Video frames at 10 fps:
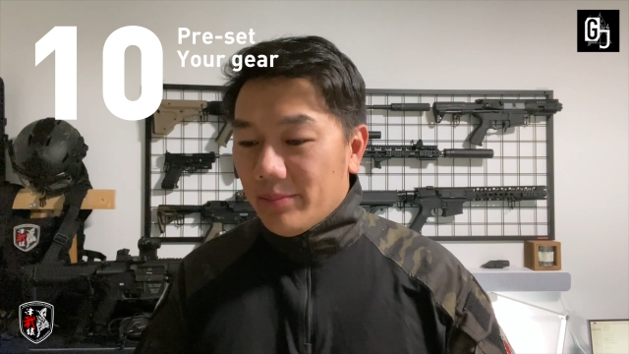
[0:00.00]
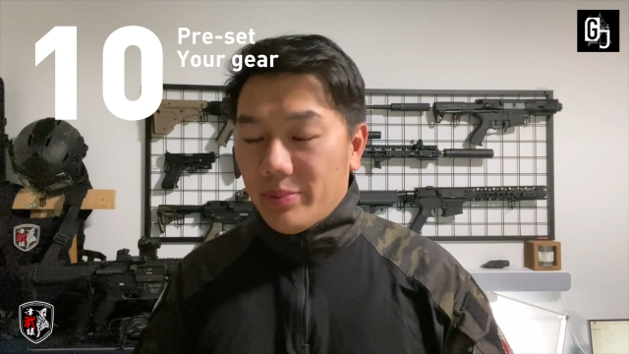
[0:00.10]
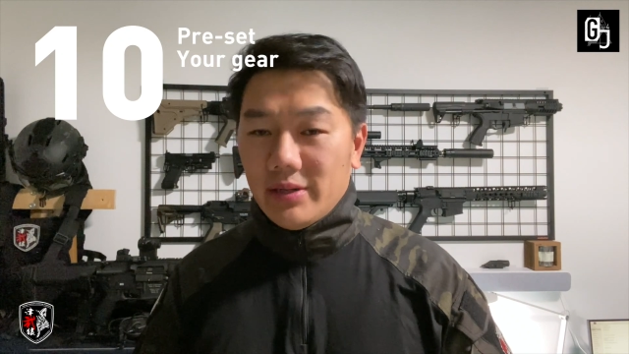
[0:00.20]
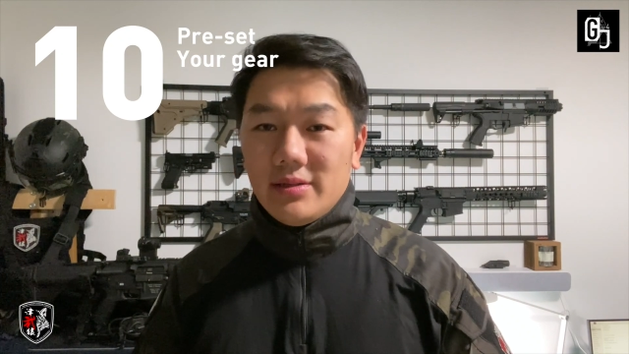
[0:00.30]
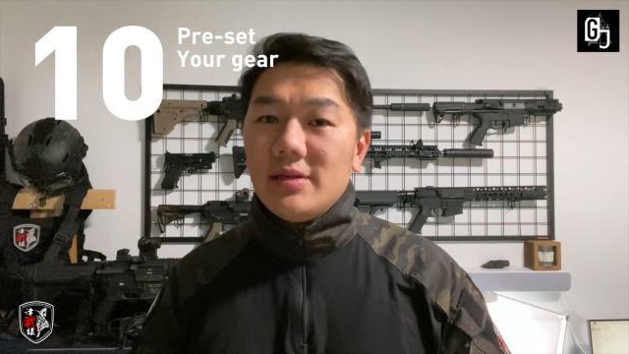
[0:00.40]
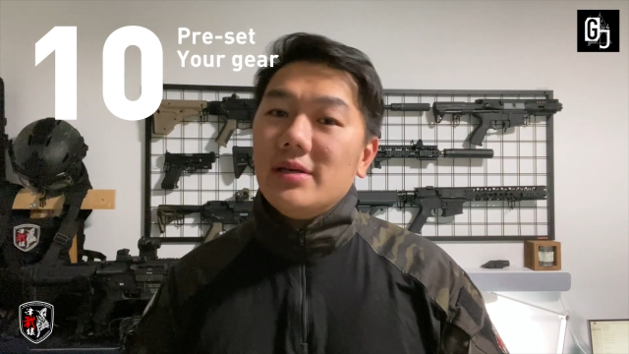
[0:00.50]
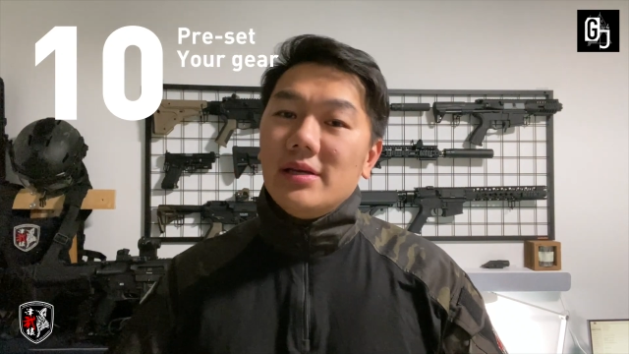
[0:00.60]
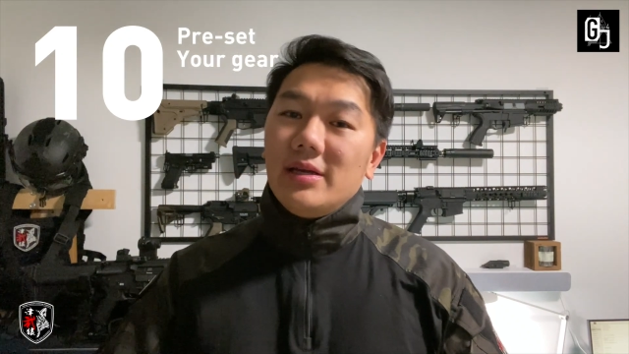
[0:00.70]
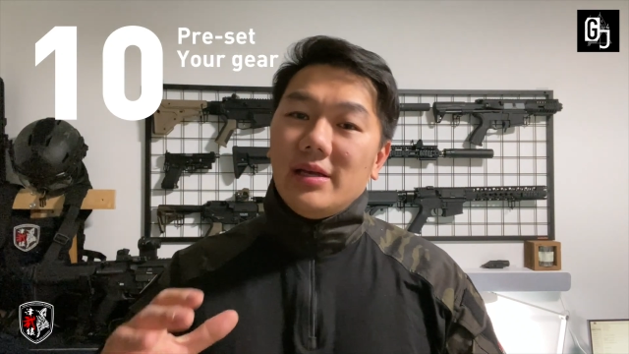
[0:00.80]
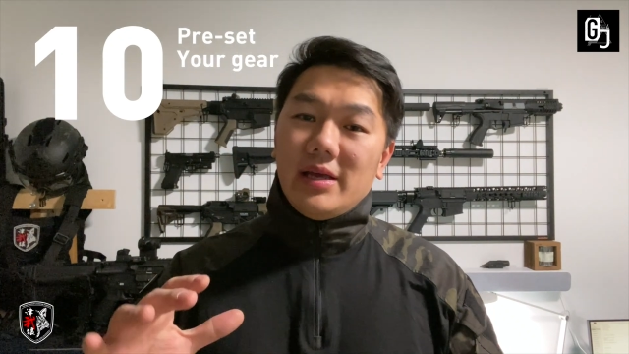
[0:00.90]
but
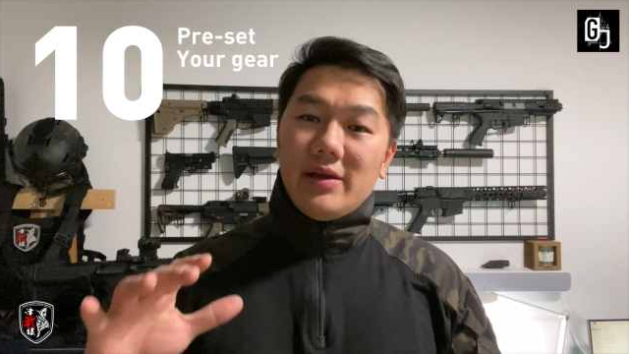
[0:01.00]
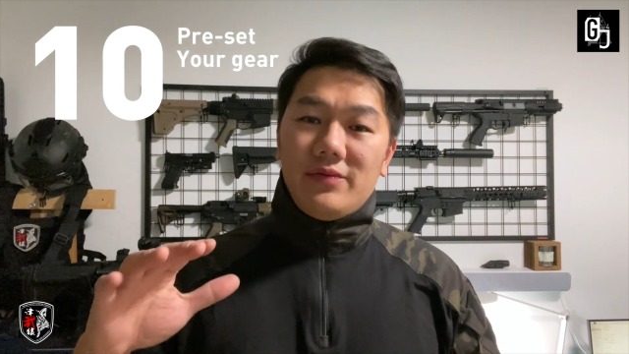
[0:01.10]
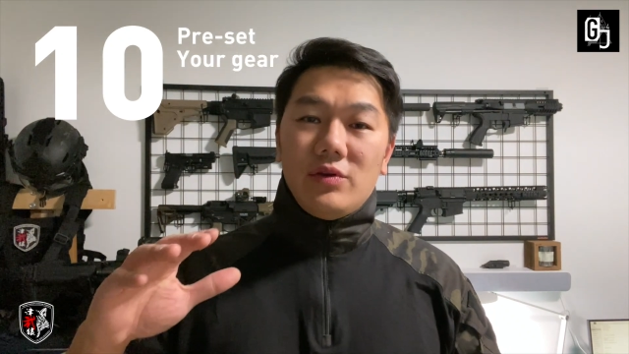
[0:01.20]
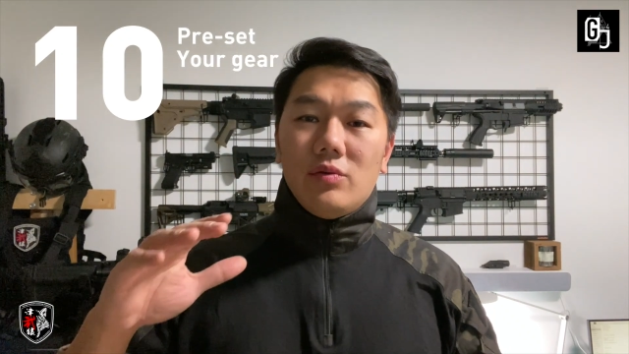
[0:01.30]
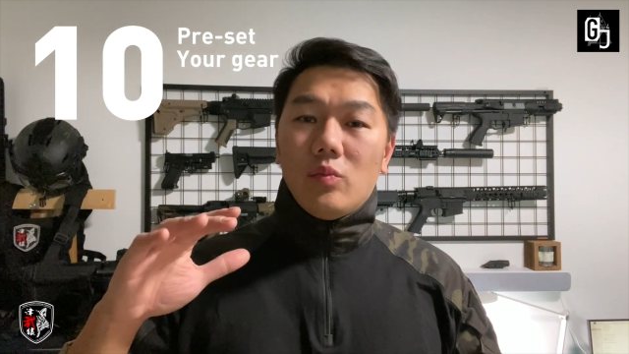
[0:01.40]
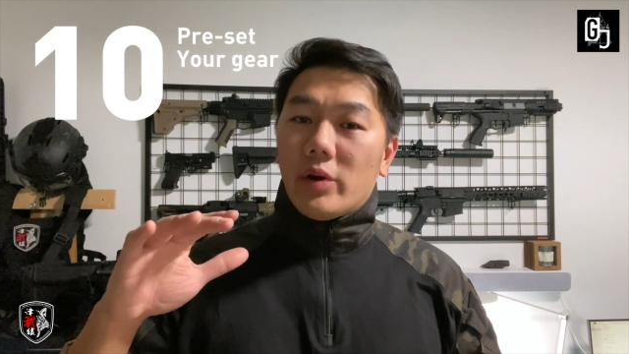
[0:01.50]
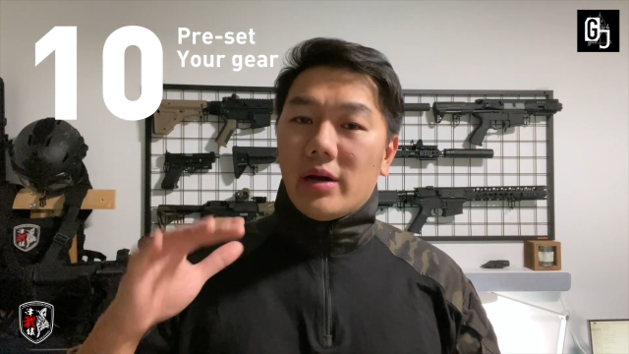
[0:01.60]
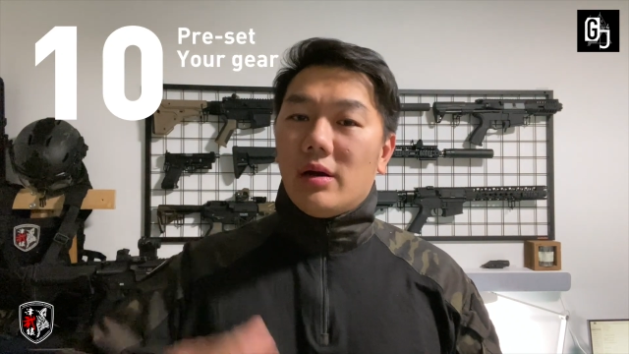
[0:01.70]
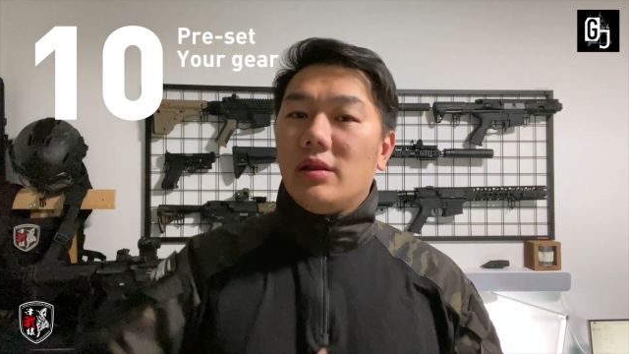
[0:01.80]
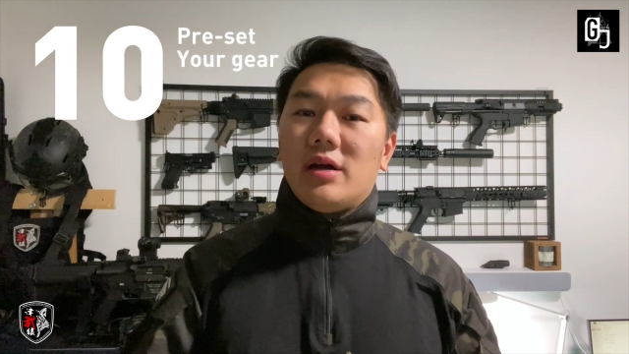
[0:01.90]
if you wear
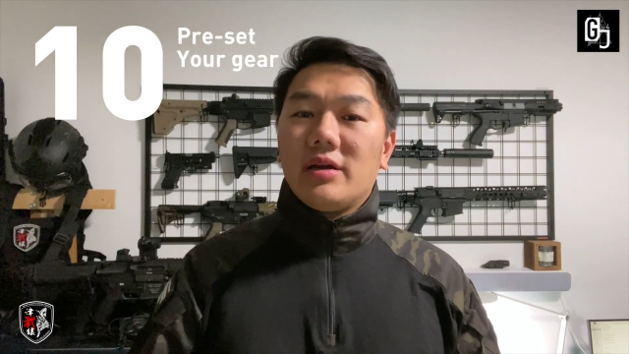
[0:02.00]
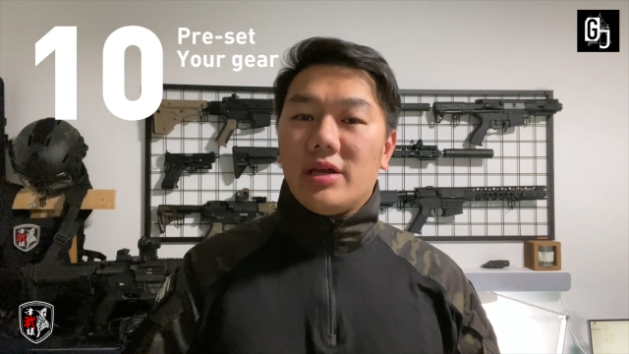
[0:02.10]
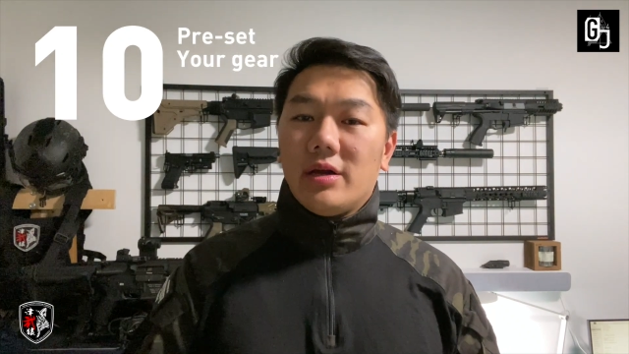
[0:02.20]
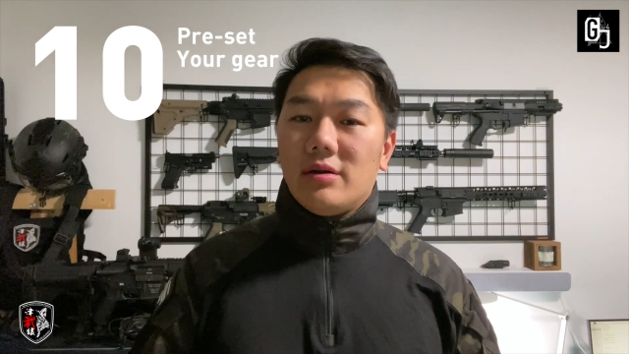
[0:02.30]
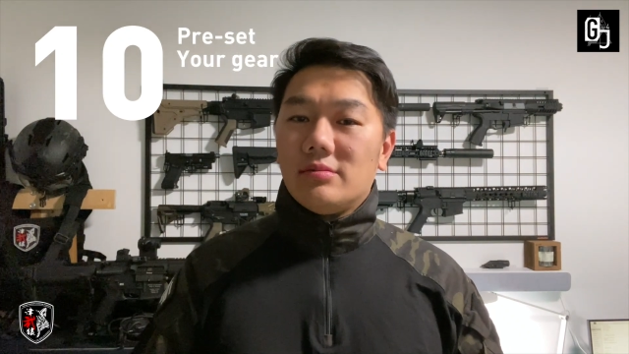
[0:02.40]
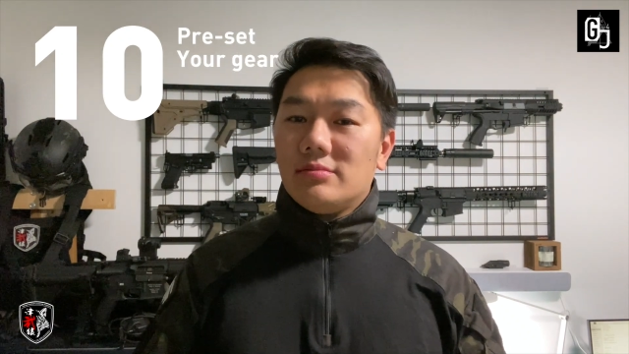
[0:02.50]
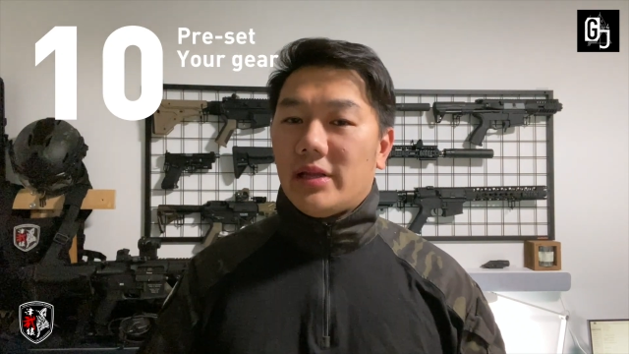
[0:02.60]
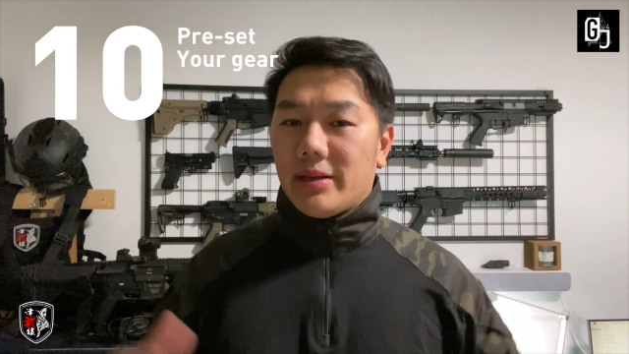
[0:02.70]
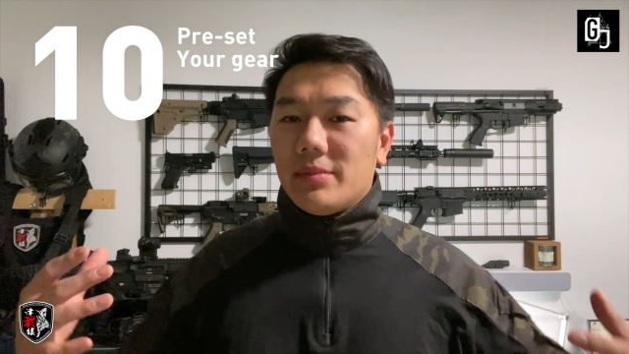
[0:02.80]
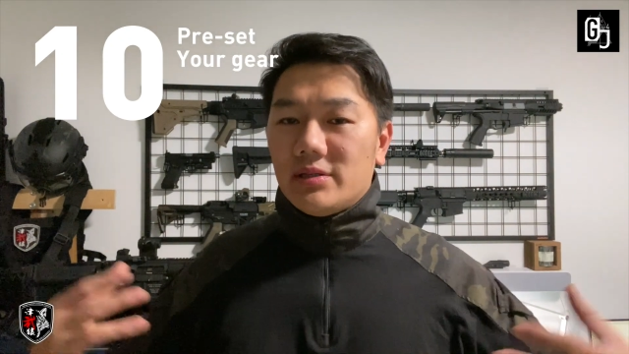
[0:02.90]
a lot of gear
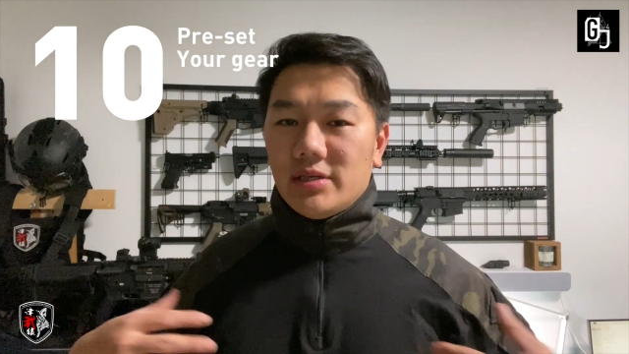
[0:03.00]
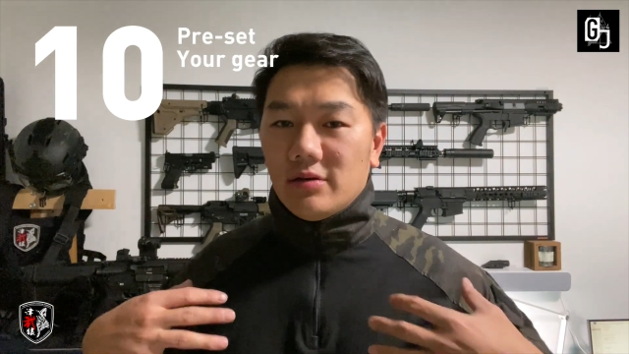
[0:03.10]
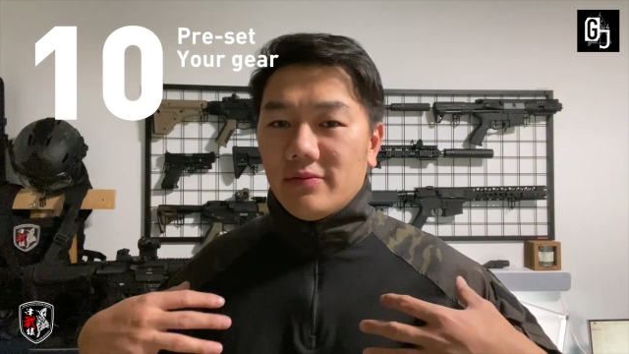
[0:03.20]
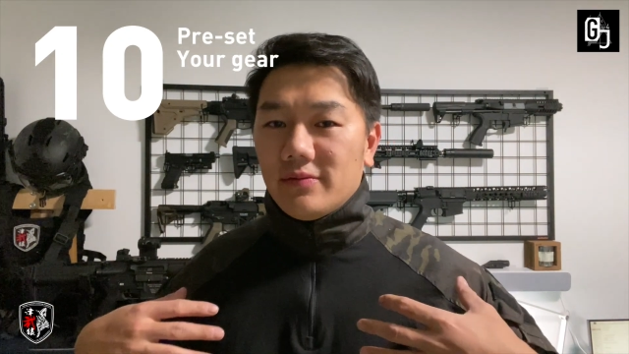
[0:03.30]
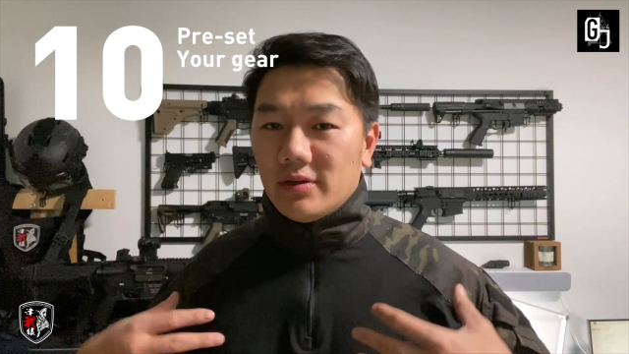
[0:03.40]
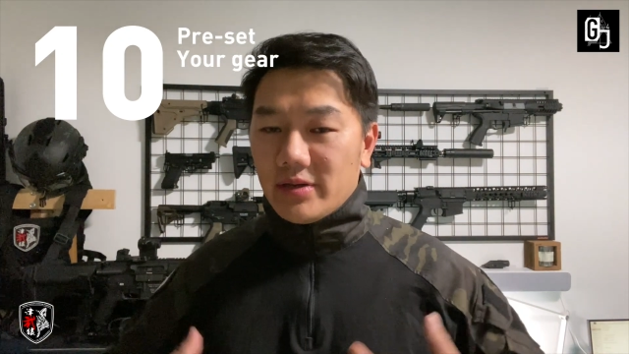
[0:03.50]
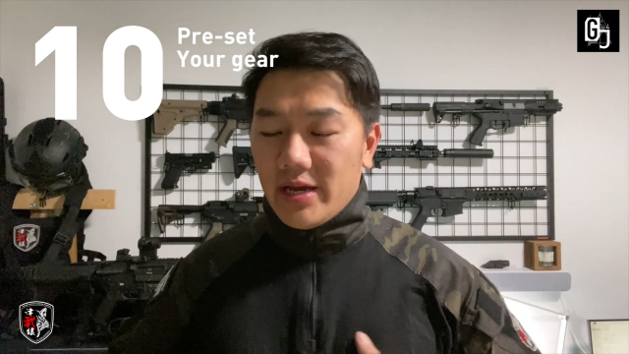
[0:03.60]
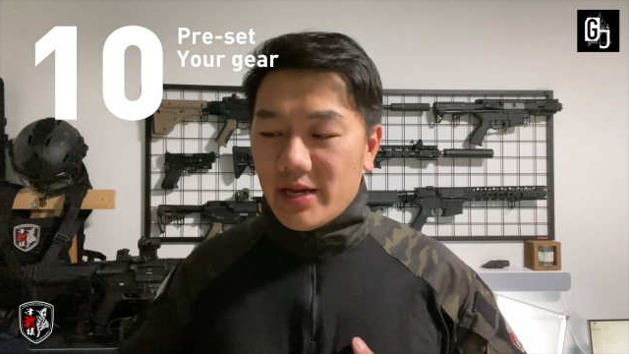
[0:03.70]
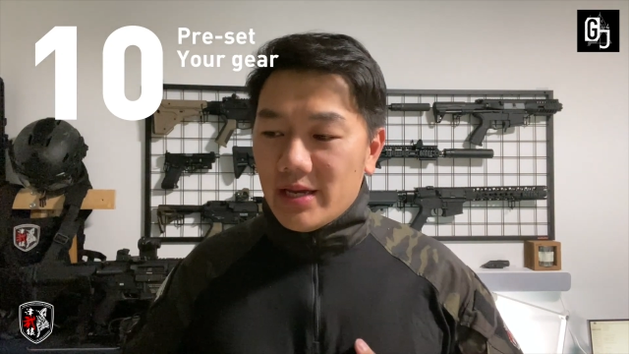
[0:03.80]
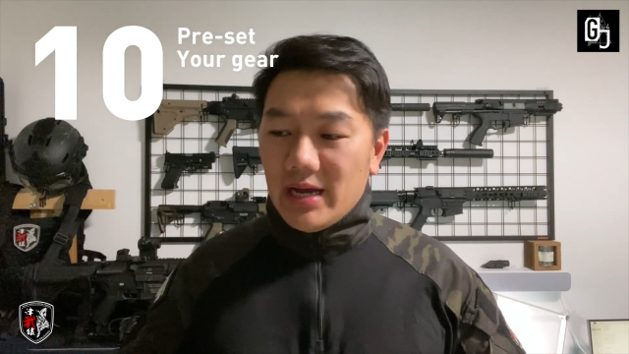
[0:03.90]
like myself,
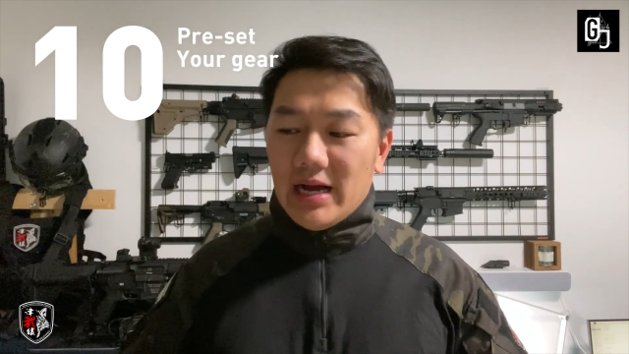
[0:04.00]
okay,